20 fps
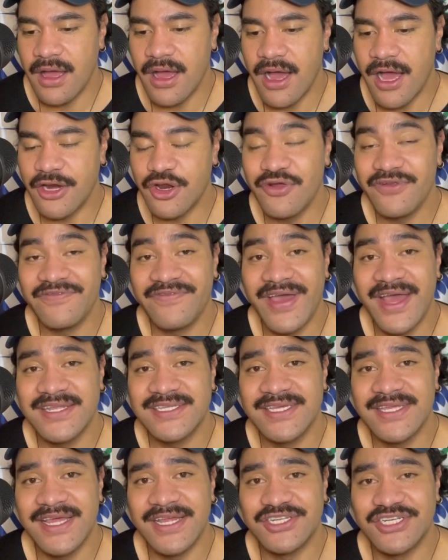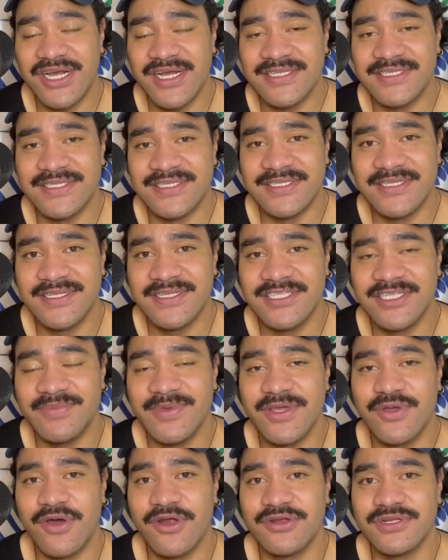don't fancy their chances, to
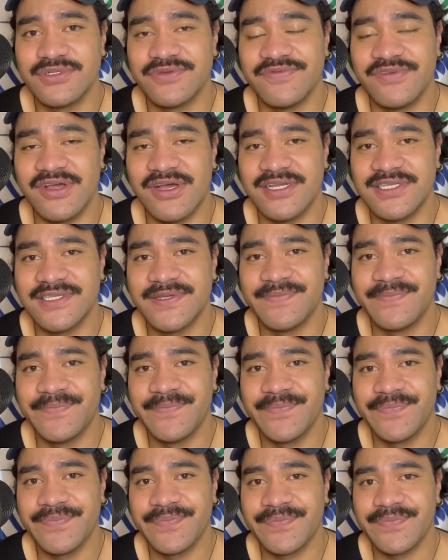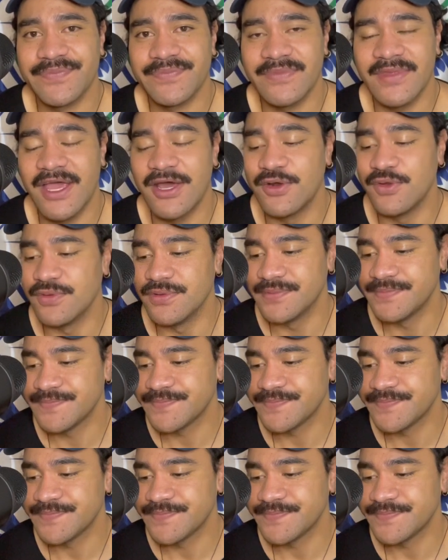be quite honest with you guys, at all.